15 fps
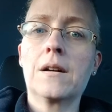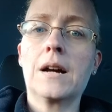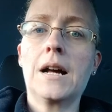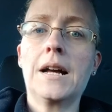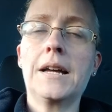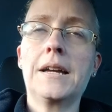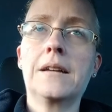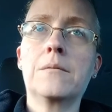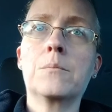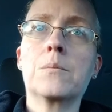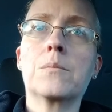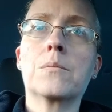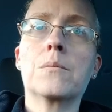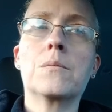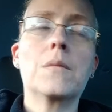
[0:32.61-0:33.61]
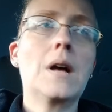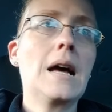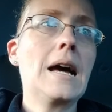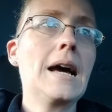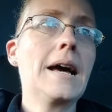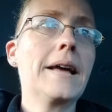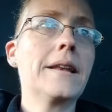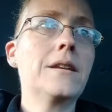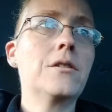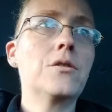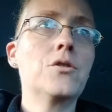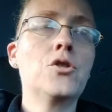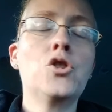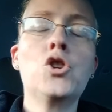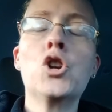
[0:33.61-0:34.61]
I
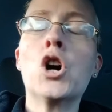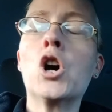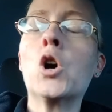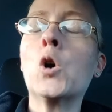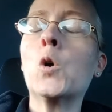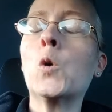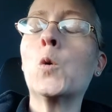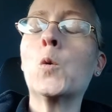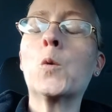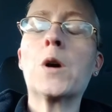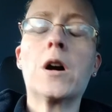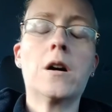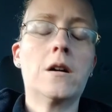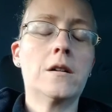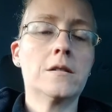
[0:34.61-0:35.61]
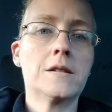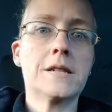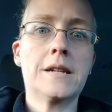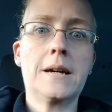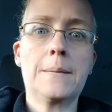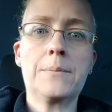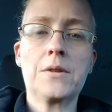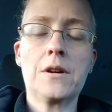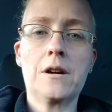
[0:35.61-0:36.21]
had no concept